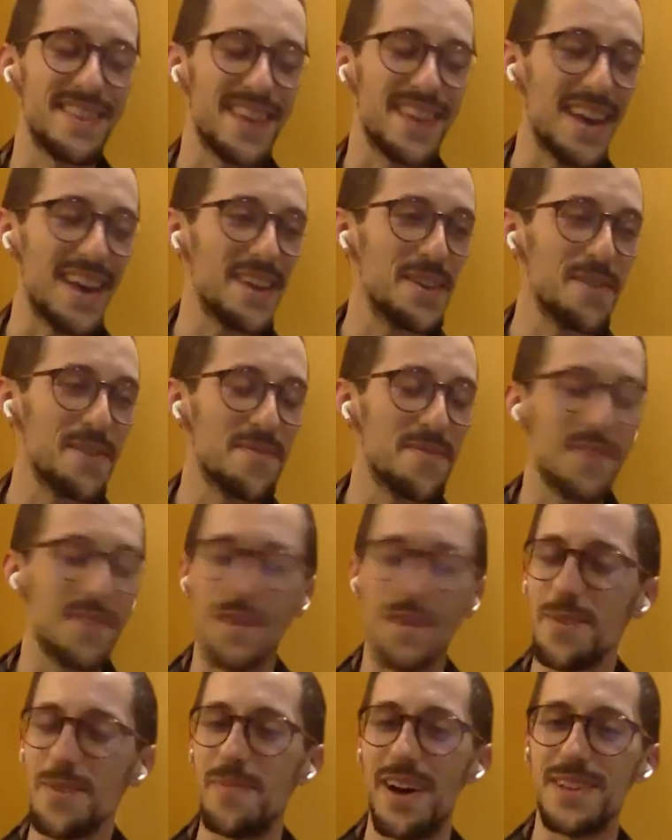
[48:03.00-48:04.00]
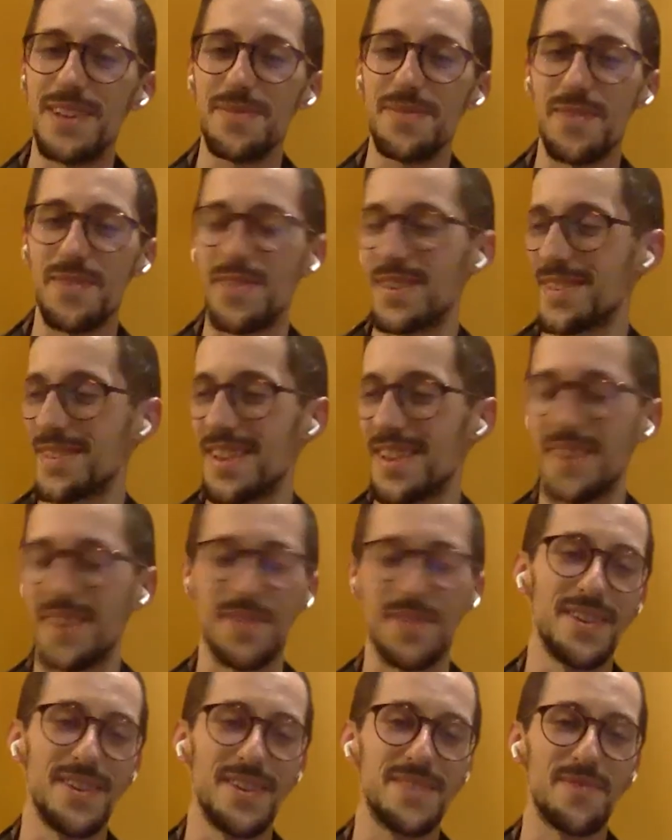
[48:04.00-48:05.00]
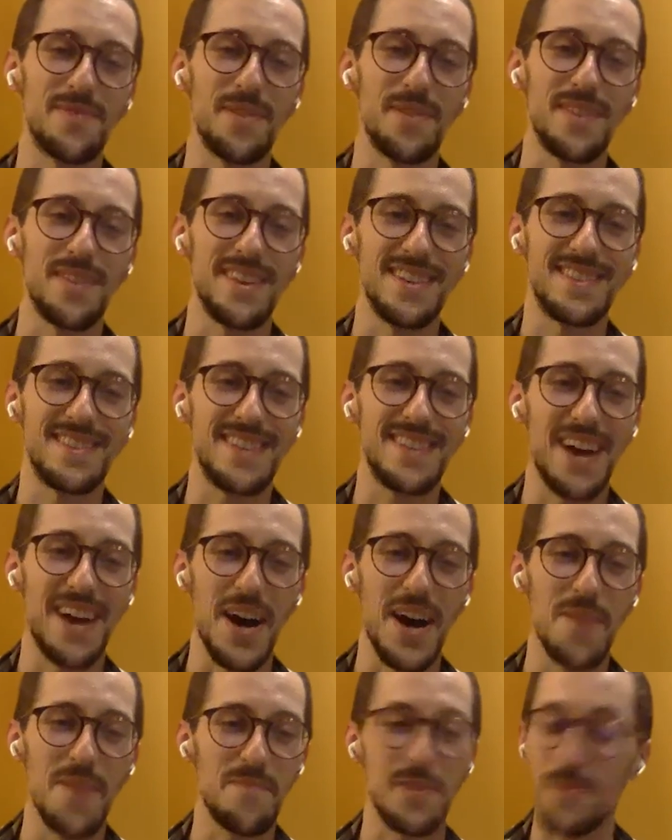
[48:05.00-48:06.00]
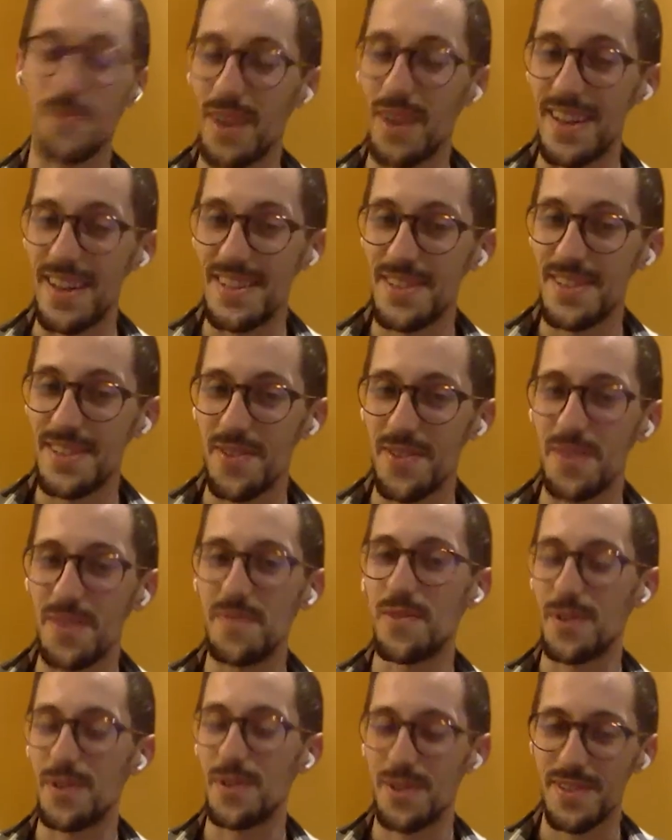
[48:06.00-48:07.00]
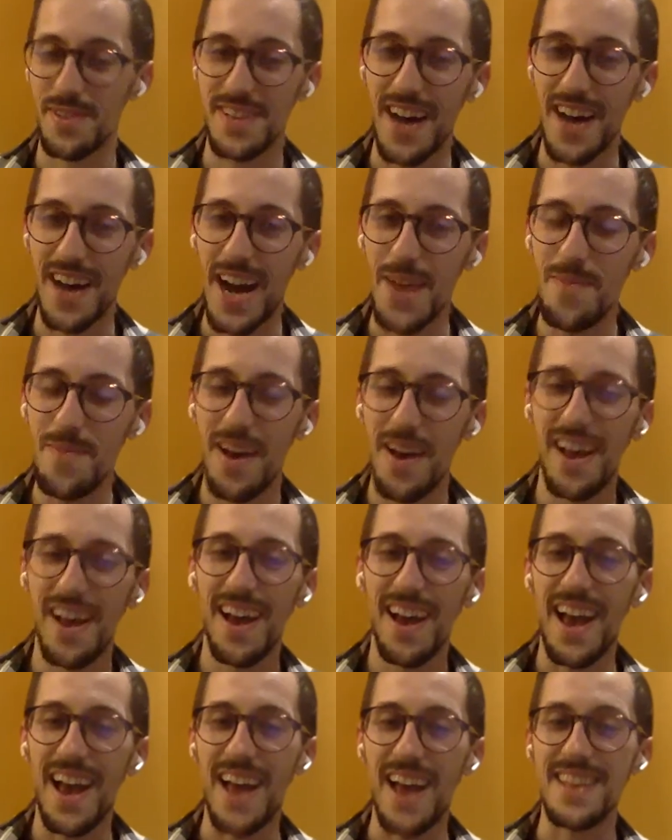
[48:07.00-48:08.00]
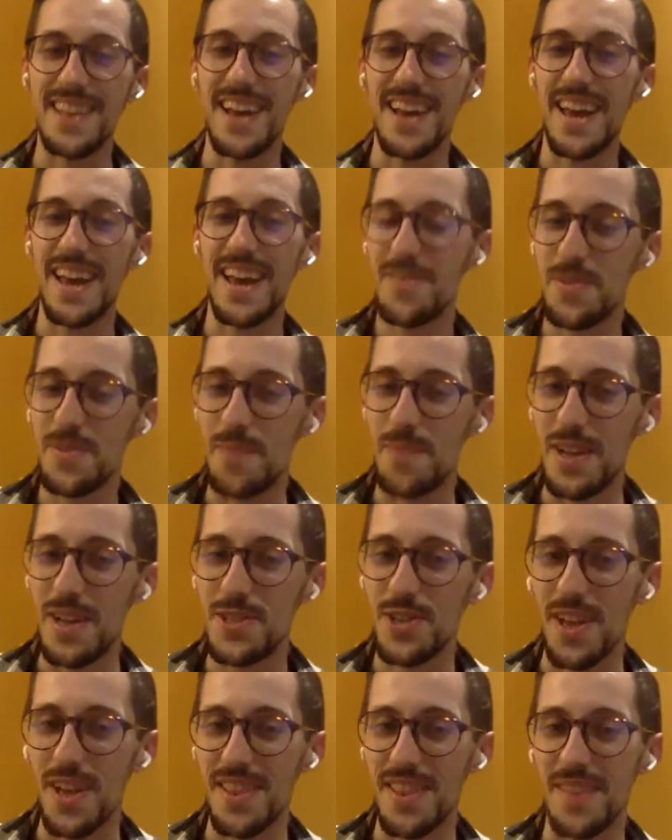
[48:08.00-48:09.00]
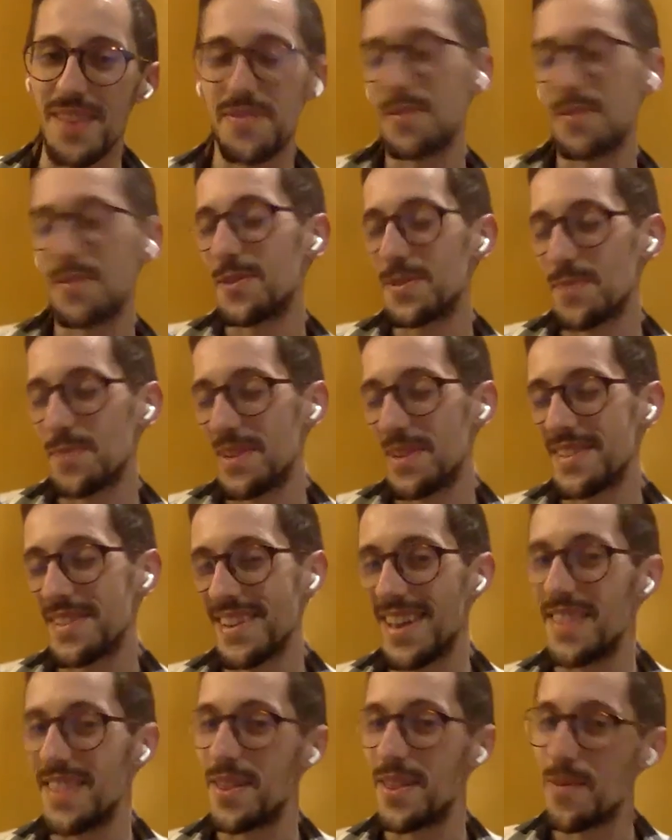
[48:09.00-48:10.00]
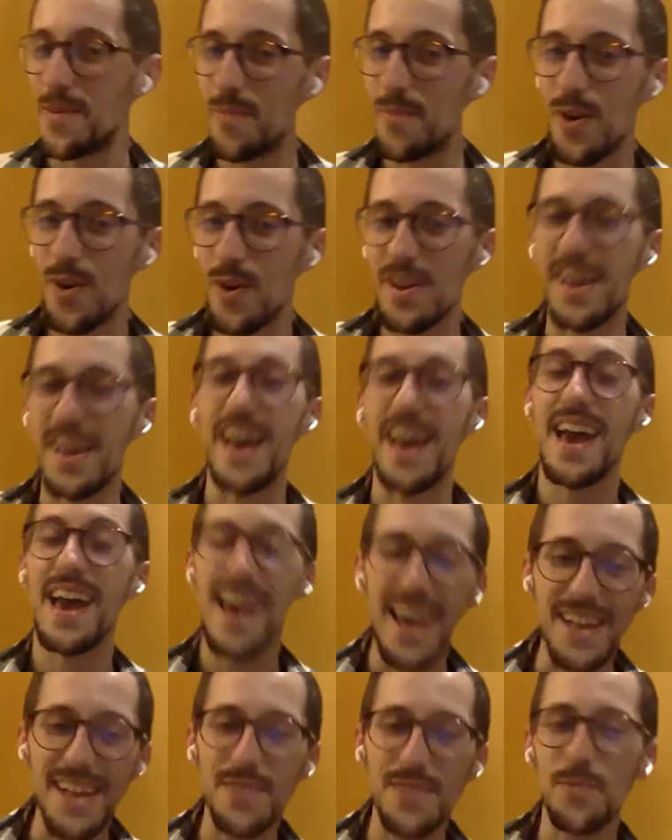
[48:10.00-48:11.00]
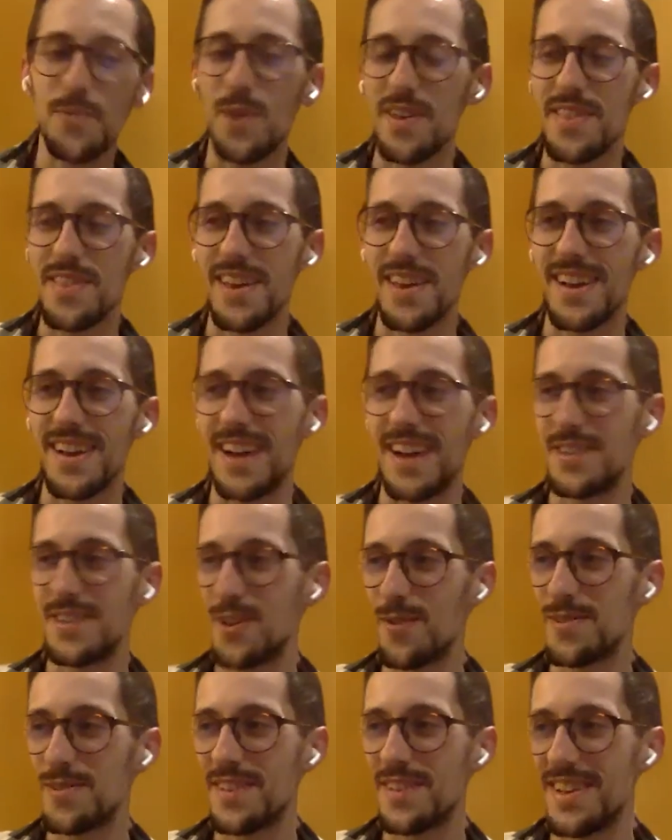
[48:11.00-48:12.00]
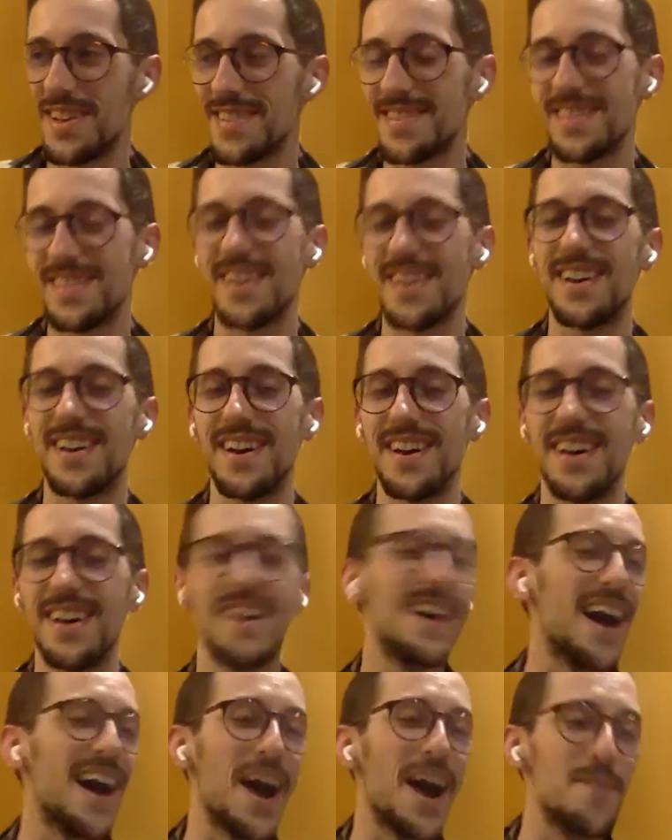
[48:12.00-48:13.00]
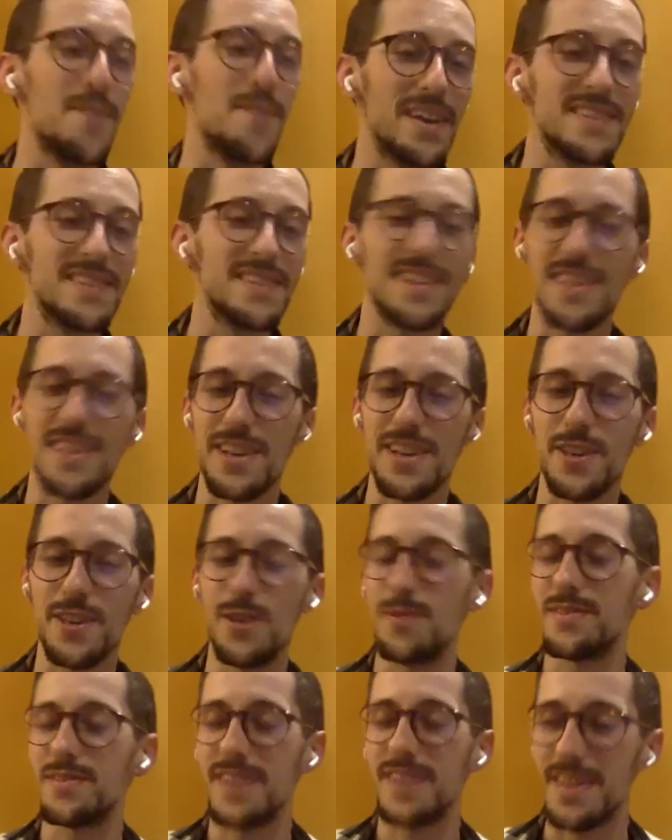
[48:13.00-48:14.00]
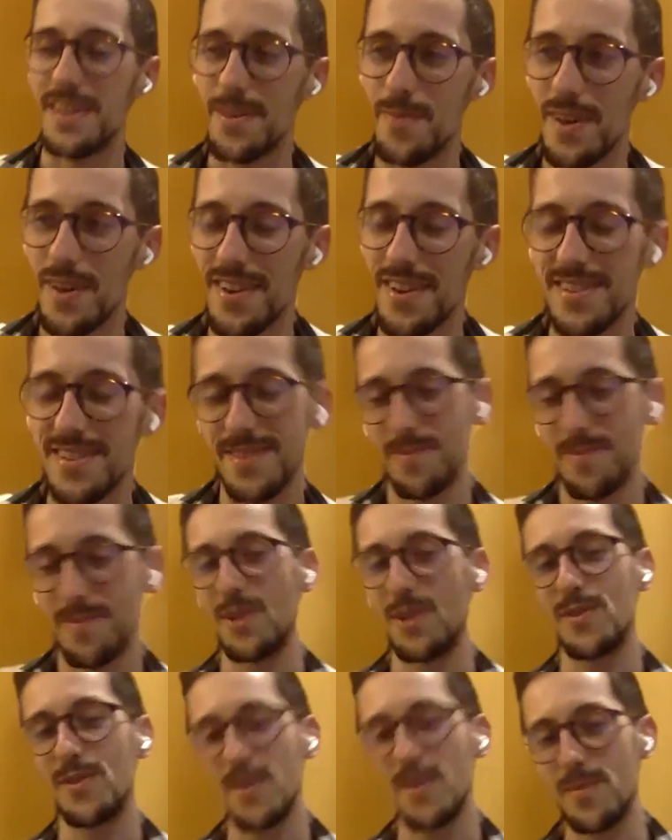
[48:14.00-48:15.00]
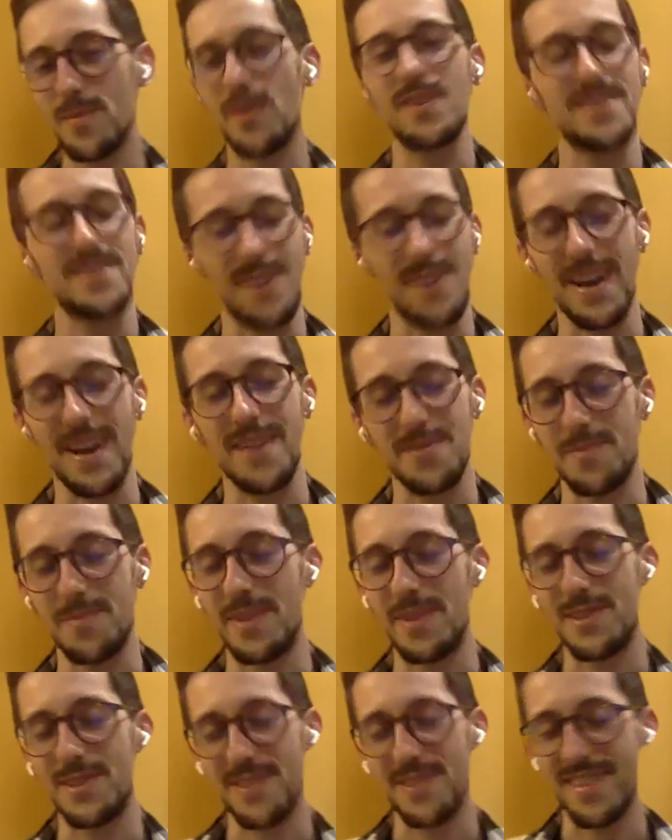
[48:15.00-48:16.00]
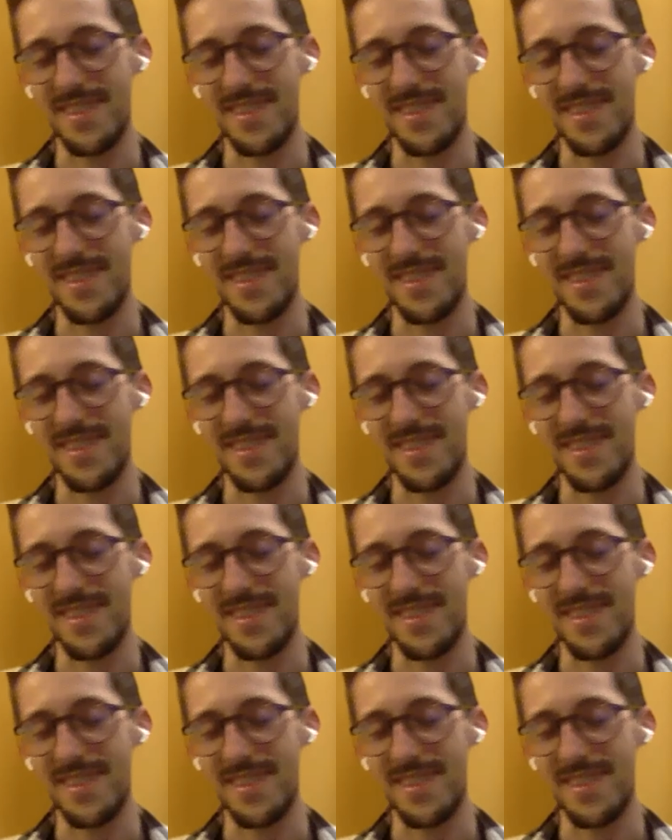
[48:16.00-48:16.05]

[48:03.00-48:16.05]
Thank you very much, Professor Lefkowitz, for this great interview, for your time. And I have to mention, of course, once again, the book. And one thing I noticed, the amazingly cute teddy bears below the book. So I have to mention